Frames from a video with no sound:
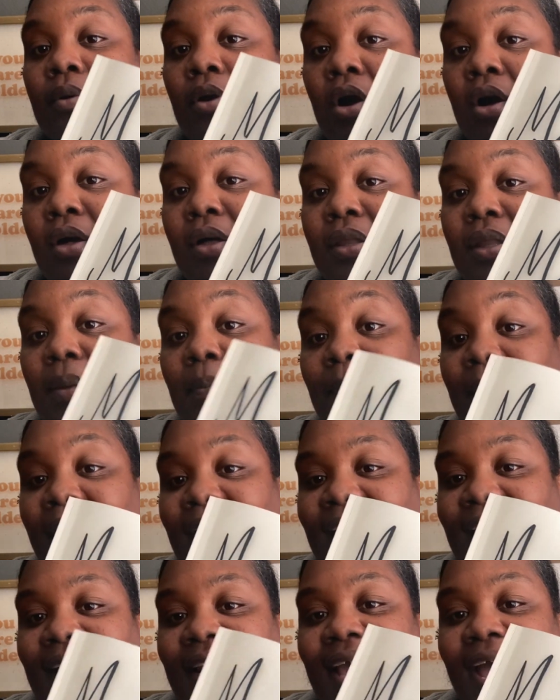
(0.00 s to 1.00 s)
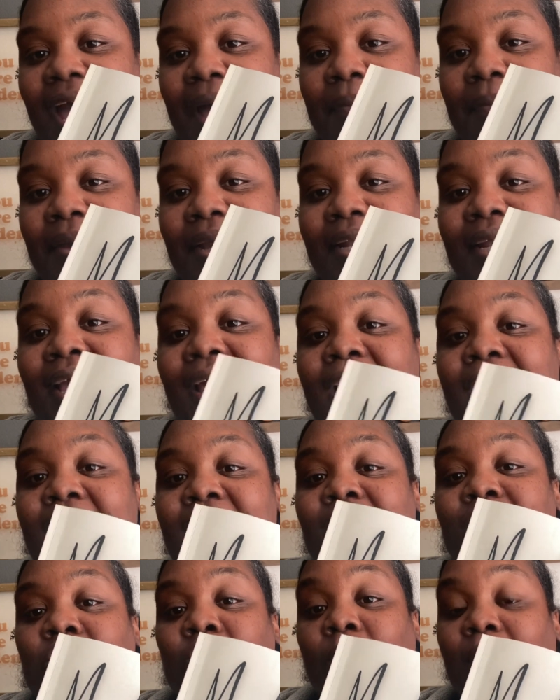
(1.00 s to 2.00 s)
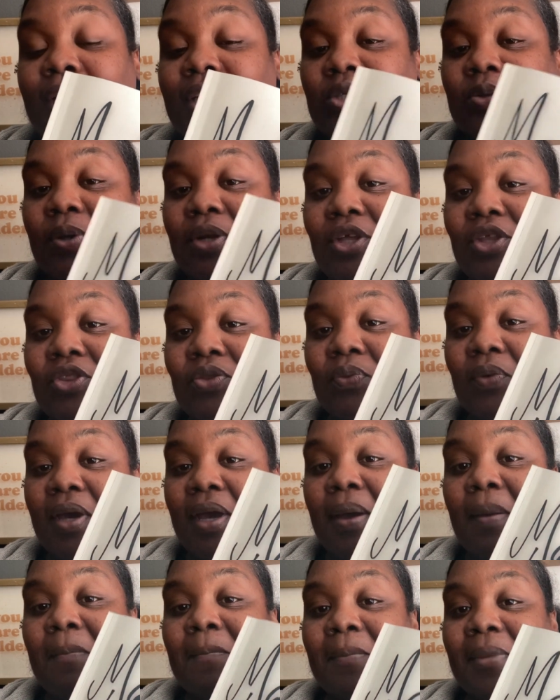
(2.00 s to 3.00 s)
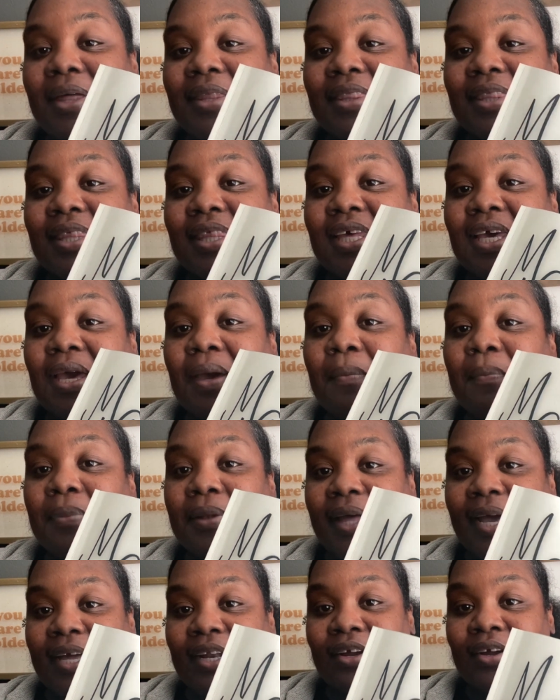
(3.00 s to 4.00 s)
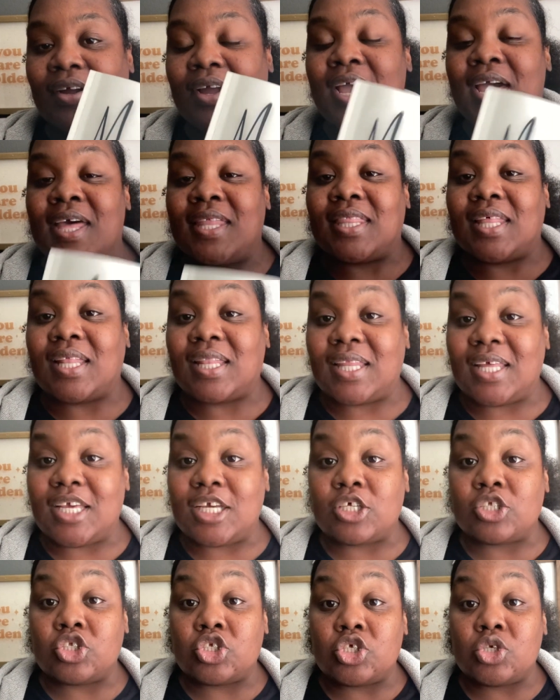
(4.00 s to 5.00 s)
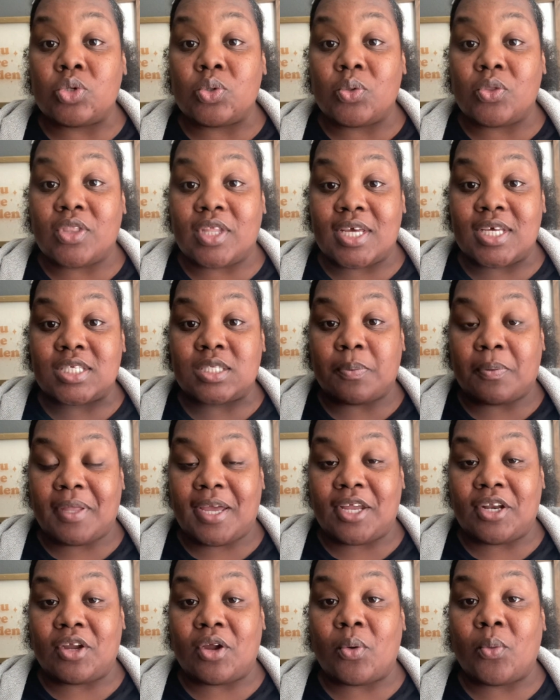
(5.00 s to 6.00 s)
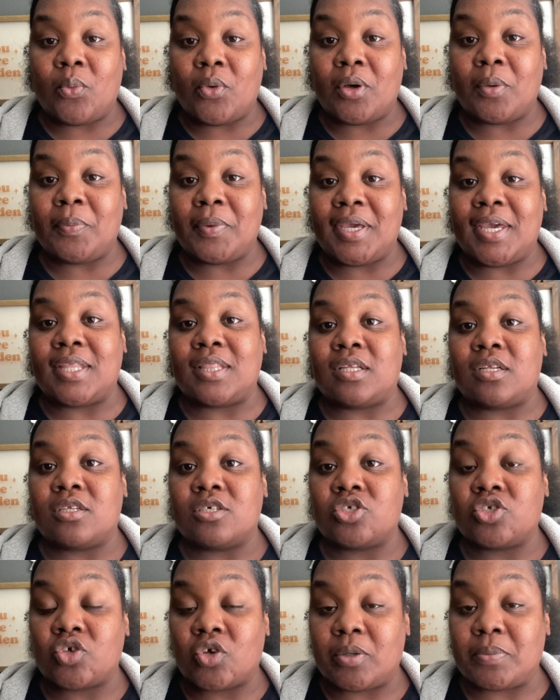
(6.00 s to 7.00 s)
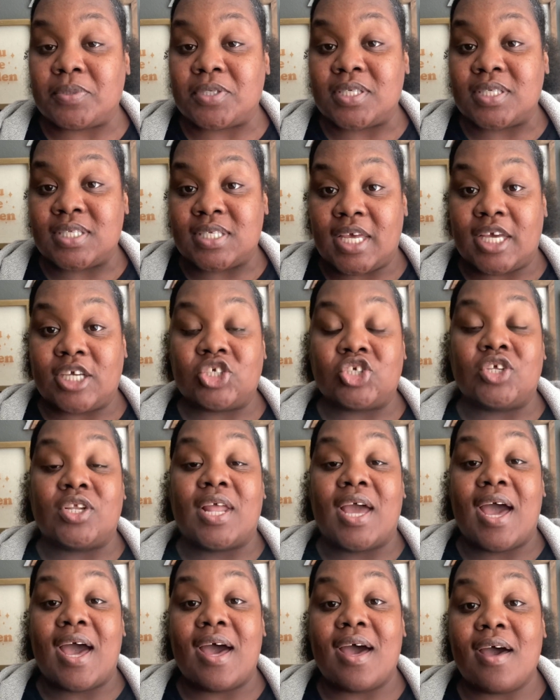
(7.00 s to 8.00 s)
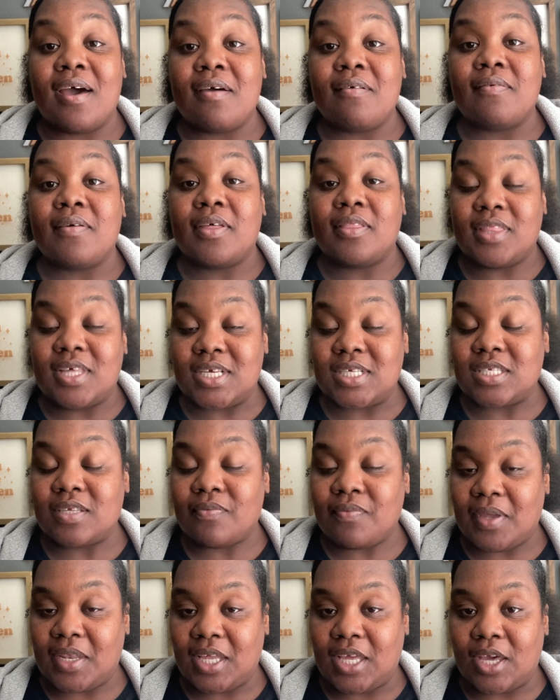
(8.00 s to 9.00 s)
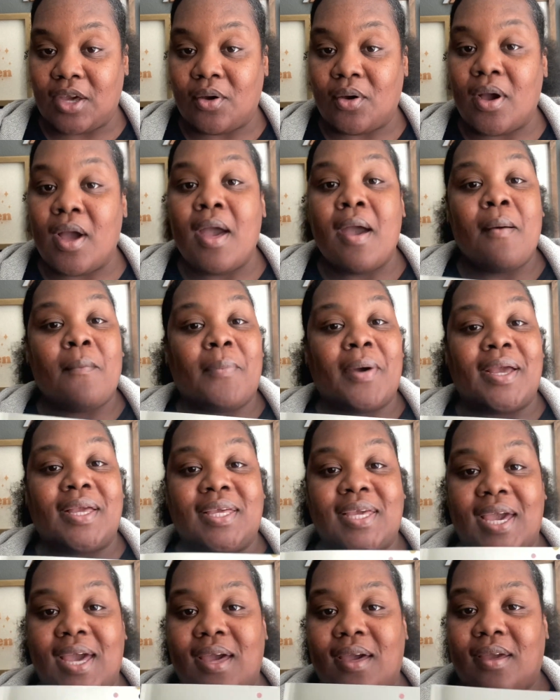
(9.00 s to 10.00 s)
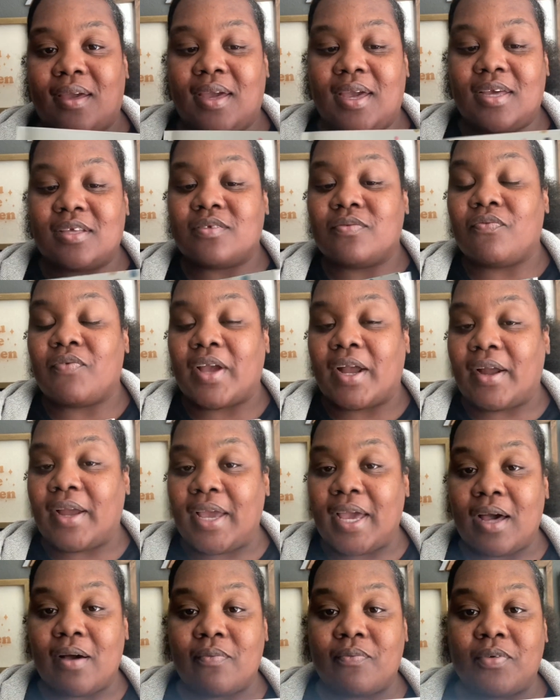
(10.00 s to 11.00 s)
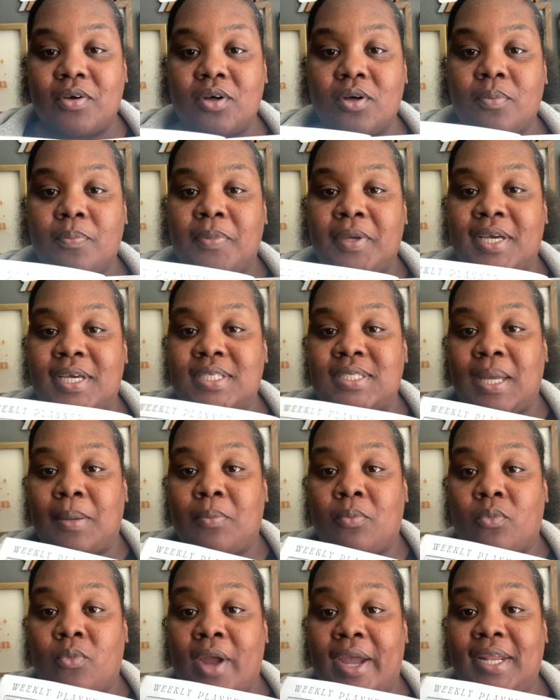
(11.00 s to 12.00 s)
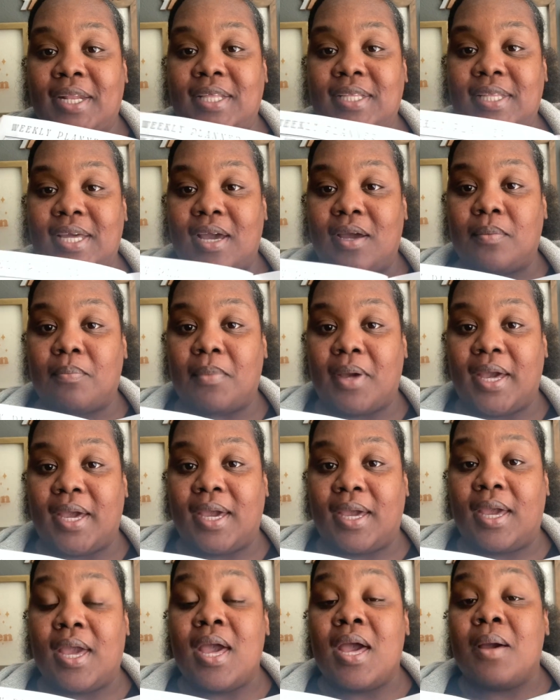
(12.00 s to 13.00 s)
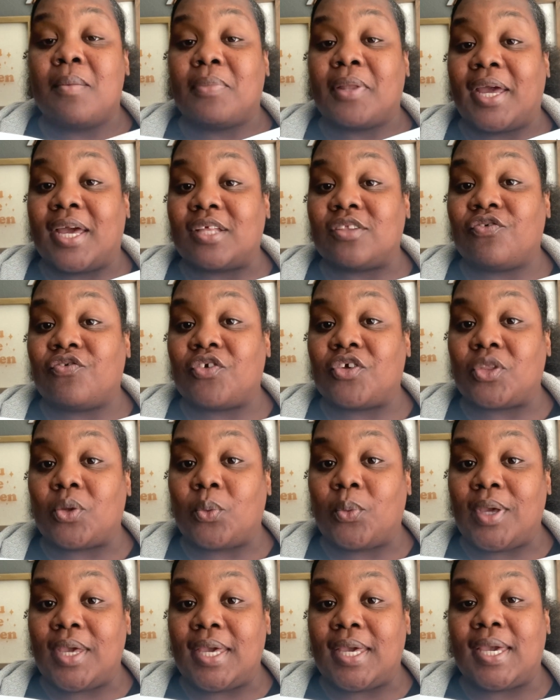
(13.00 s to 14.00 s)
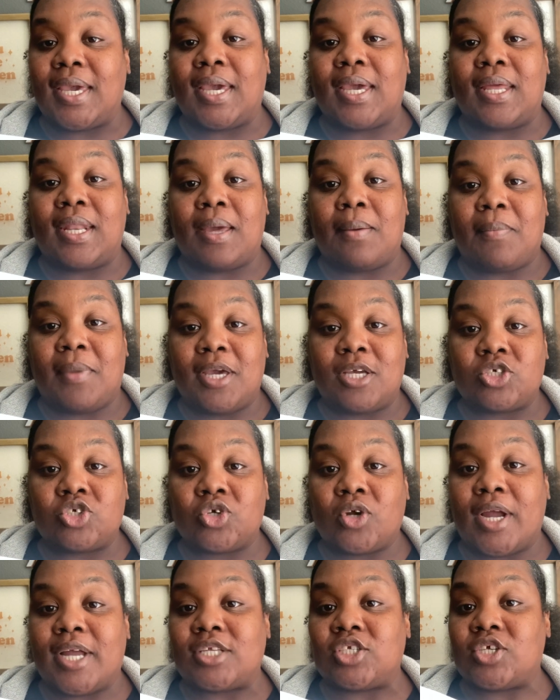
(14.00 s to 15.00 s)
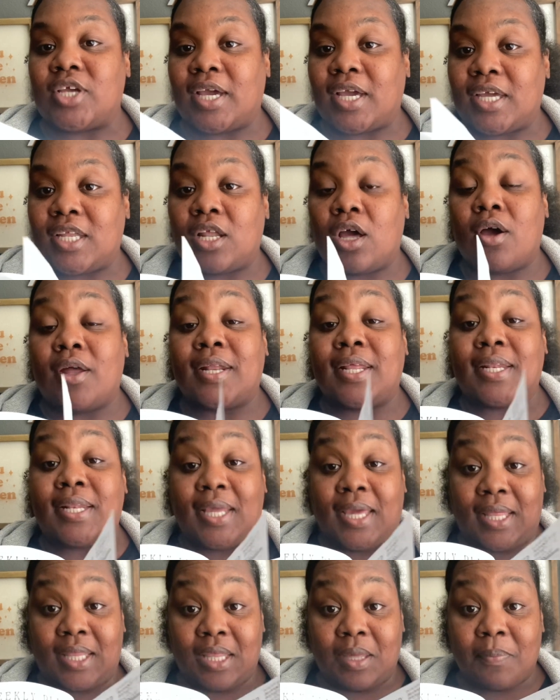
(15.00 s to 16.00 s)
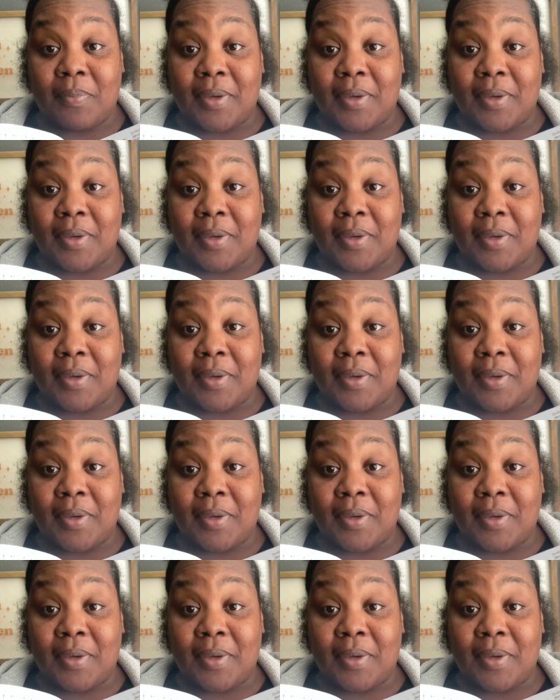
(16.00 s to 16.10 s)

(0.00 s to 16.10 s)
called Make It Happen 2023 monthly planner. The link to this planner will be in the description section of this video. But yeah, it's very helpful because I'm writing down my plans for the week and I make sure I check it on a daily